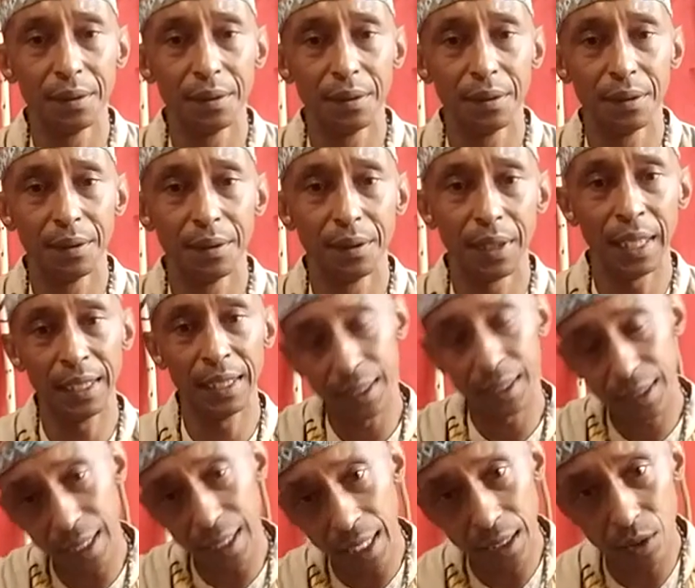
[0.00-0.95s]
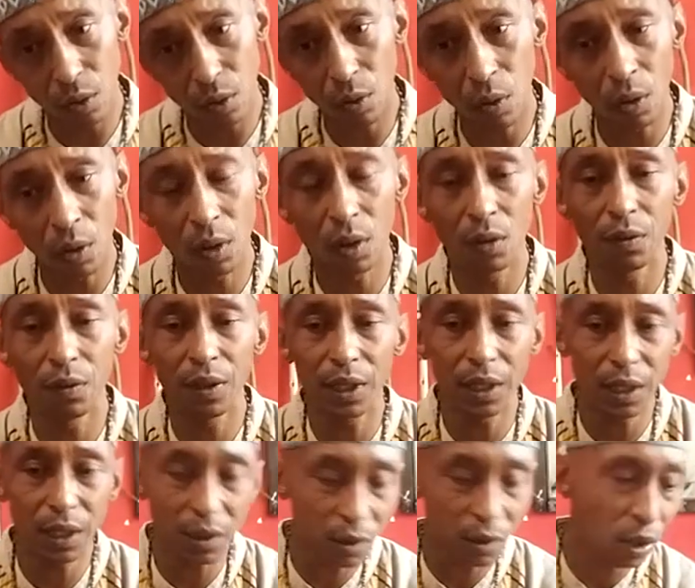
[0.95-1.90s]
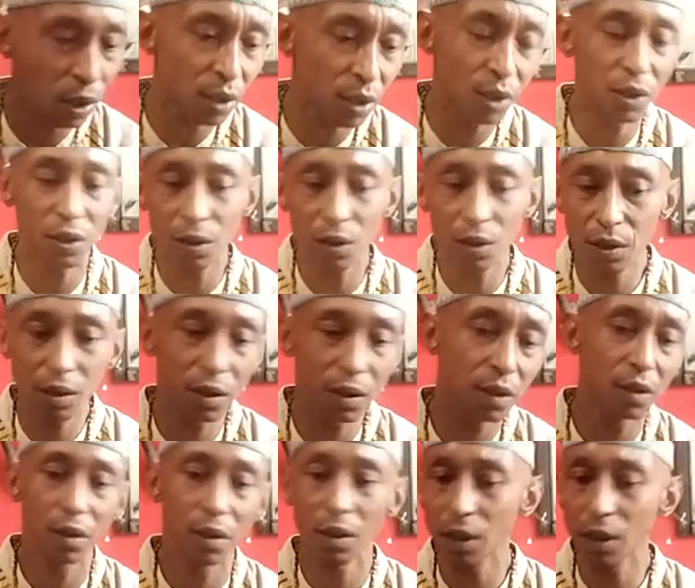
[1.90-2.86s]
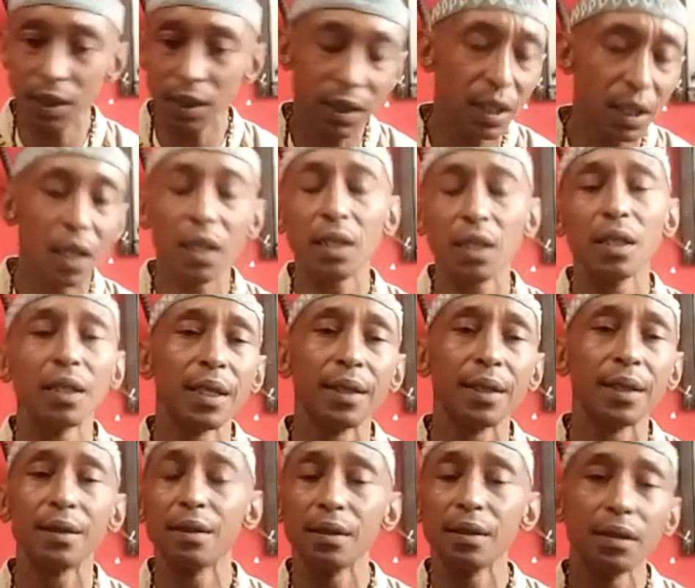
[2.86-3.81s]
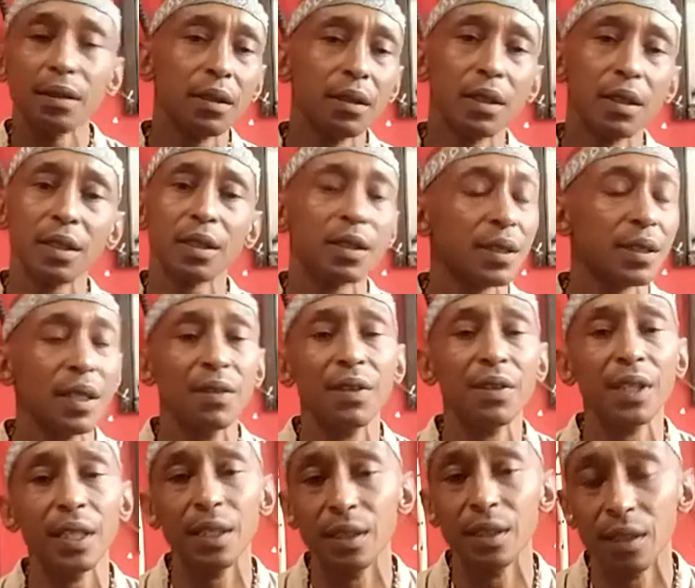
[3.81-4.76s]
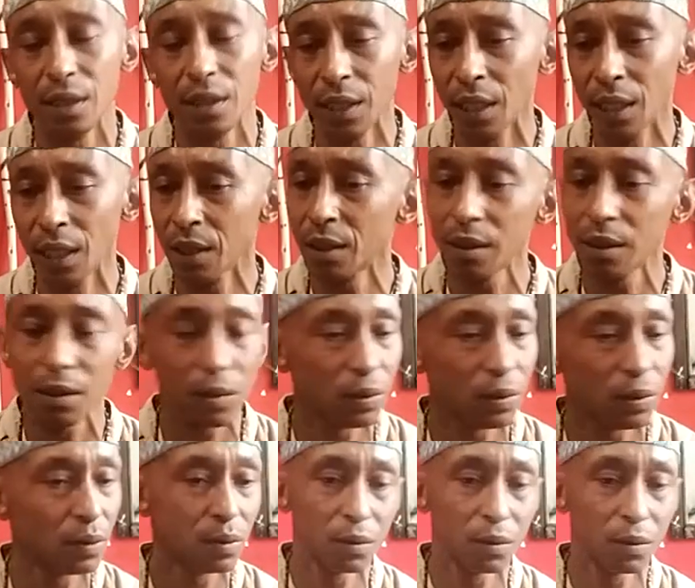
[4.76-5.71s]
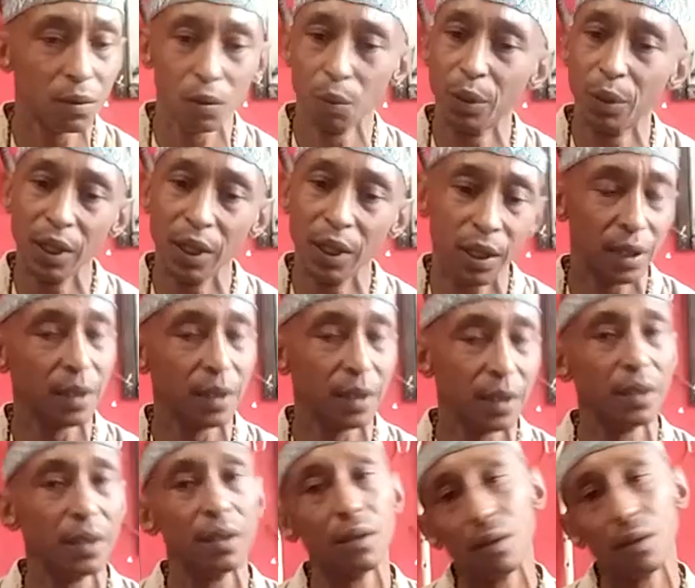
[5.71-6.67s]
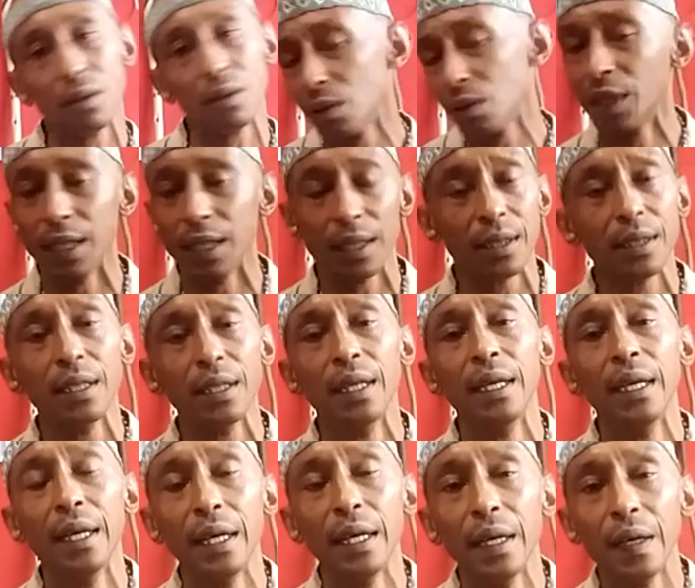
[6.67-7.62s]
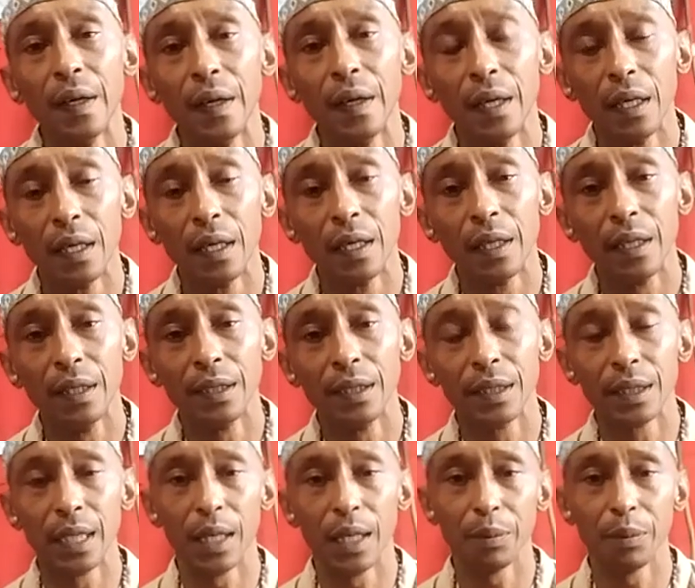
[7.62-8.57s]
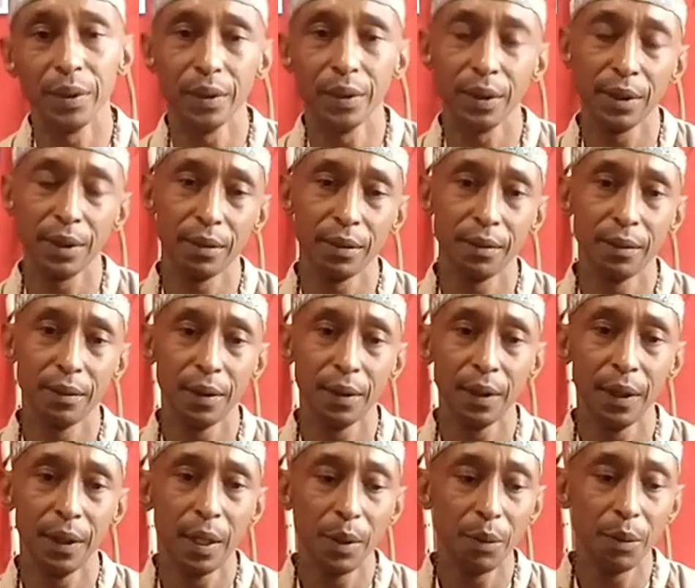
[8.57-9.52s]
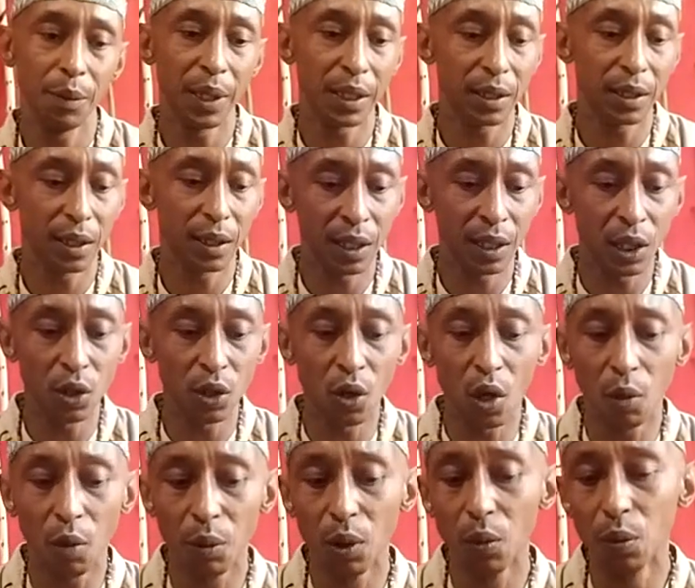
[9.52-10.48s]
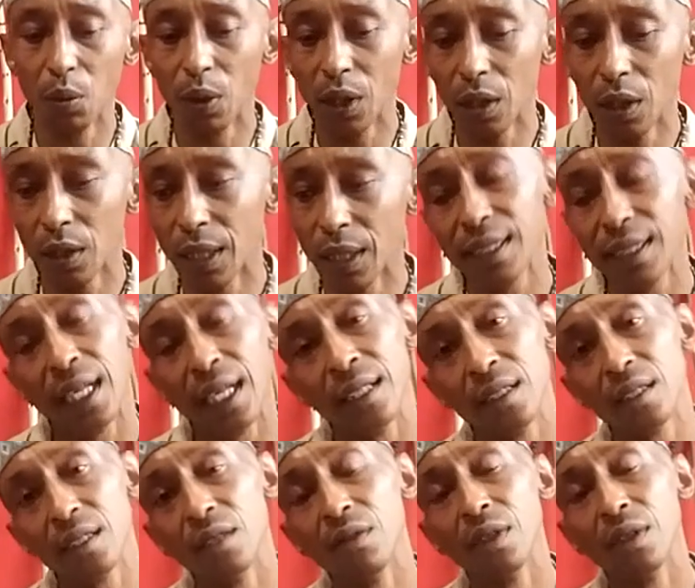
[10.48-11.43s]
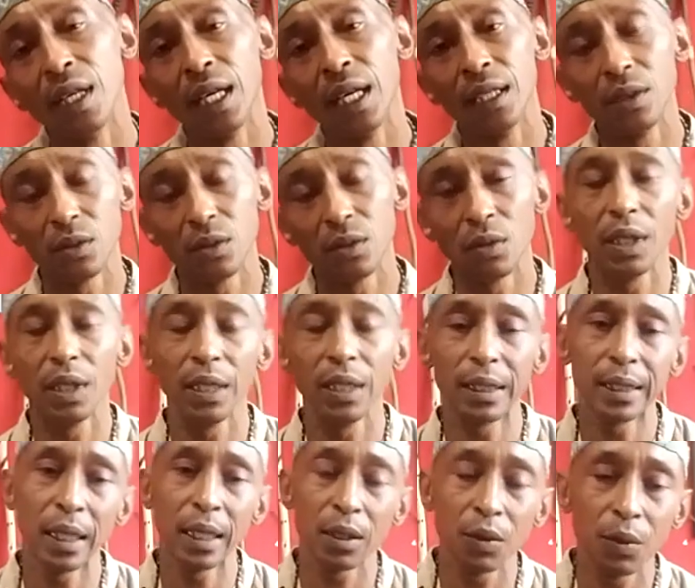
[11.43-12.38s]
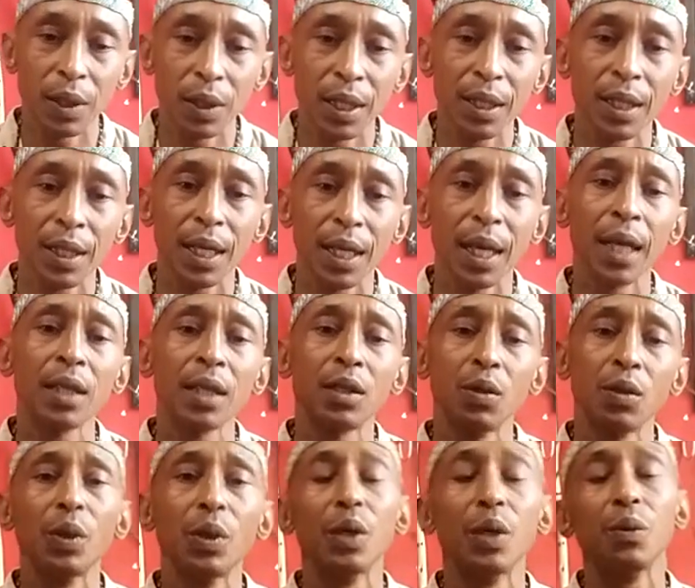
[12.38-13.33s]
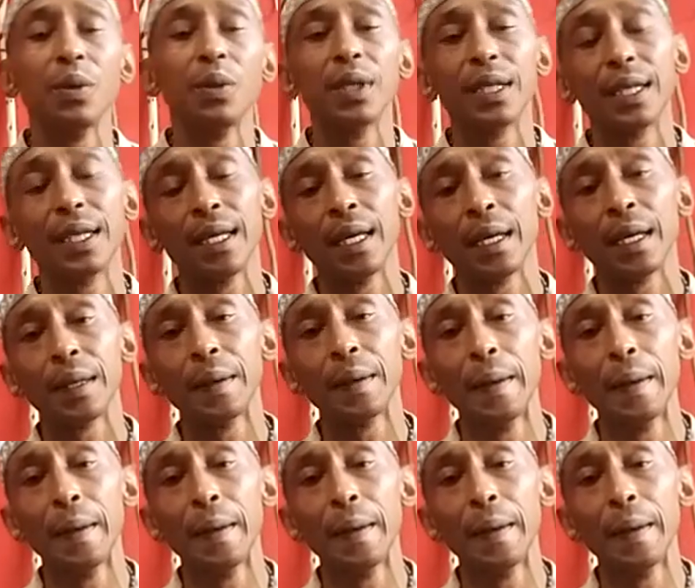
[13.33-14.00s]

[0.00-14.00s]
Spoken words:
And it starts all over again, knowledge. A circle that just never ends, death to birth to death. It just happens. But in a normal world, that's uncivilized to think that way and react the way we react.